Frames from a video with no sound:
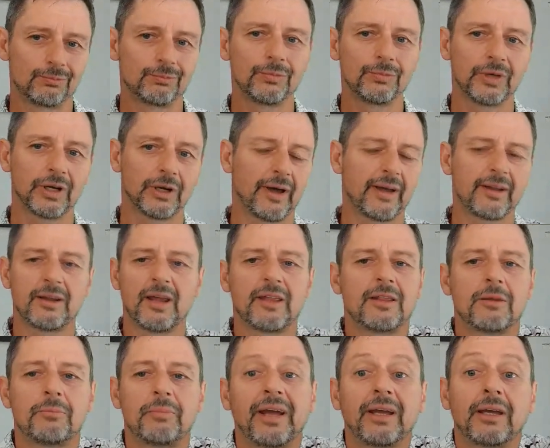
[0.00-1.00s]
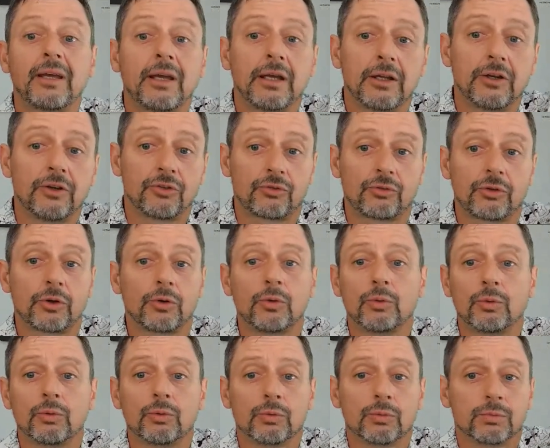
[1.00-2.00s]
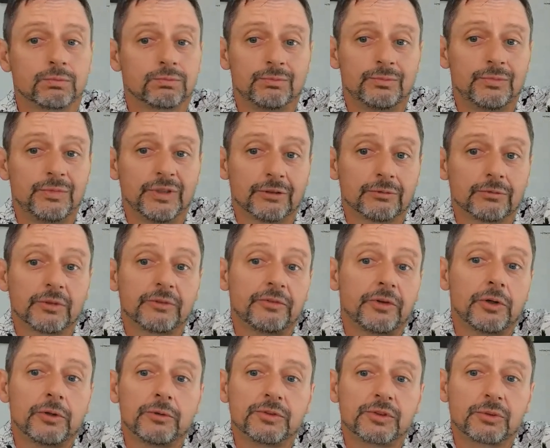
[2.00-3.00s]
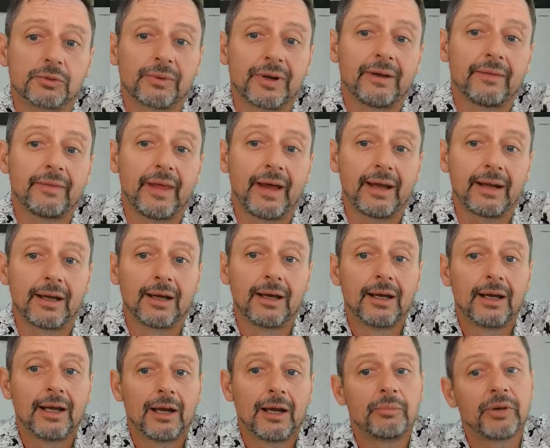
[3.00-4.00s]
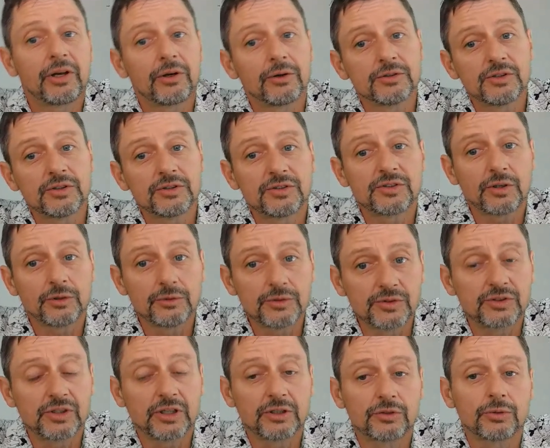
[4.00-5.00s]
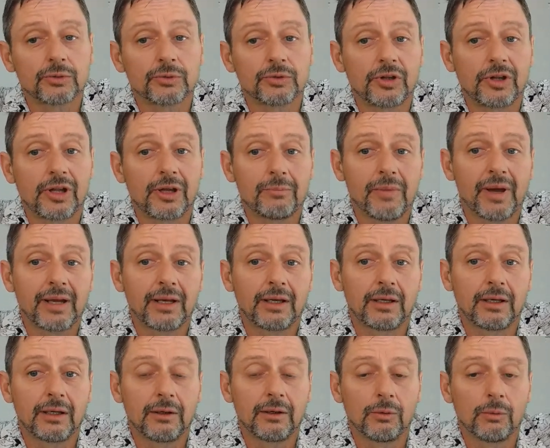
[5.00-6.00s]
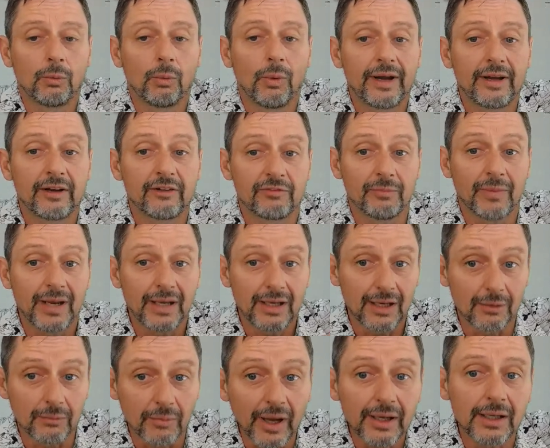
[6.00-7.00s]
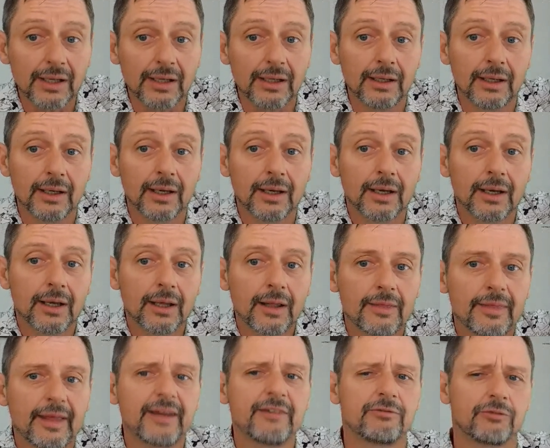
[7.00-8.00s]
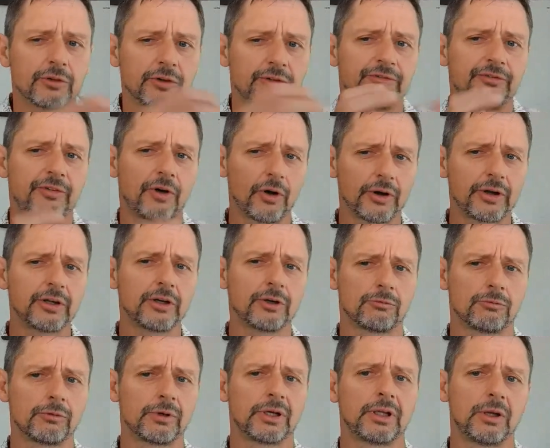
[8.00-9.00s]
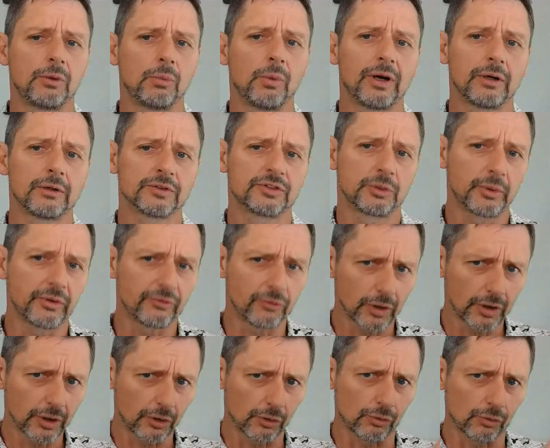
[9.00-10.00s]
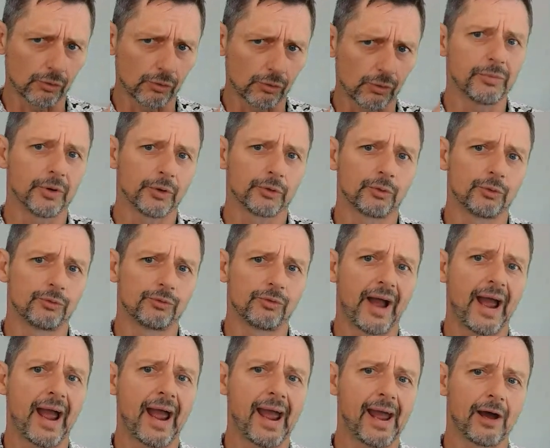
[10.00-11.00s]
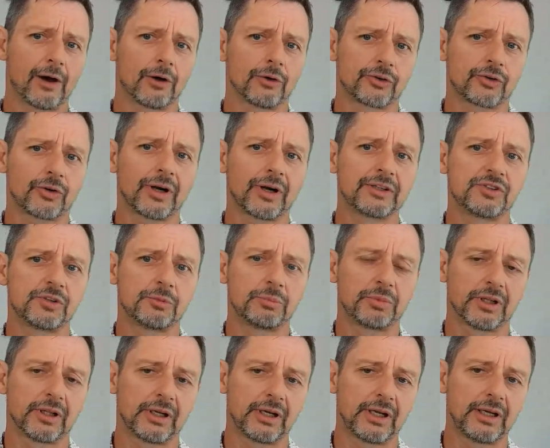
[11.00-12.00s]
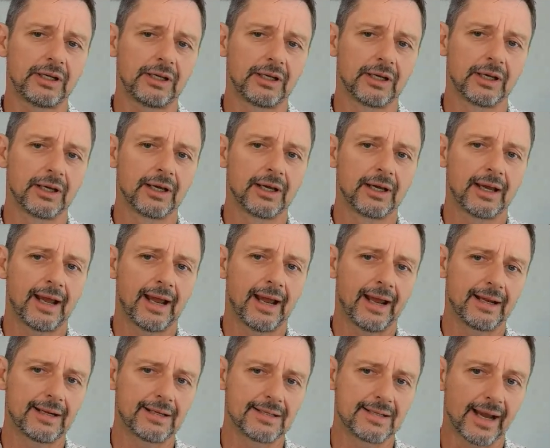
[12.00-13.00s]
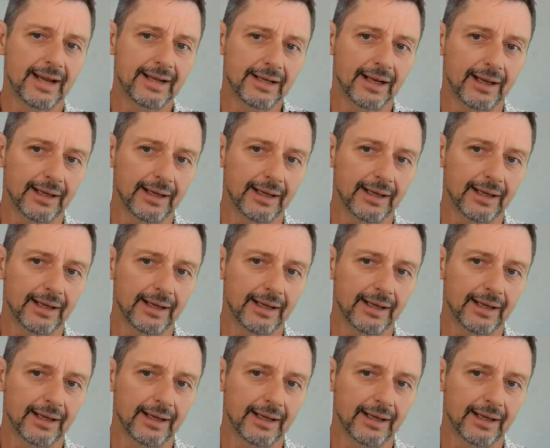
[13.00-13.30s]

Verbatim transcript: you know, and, and the banking industry all you know revolves around that. And because it's so central to their make way of making money, they've refined it really well. So we've got a model for how traceability and data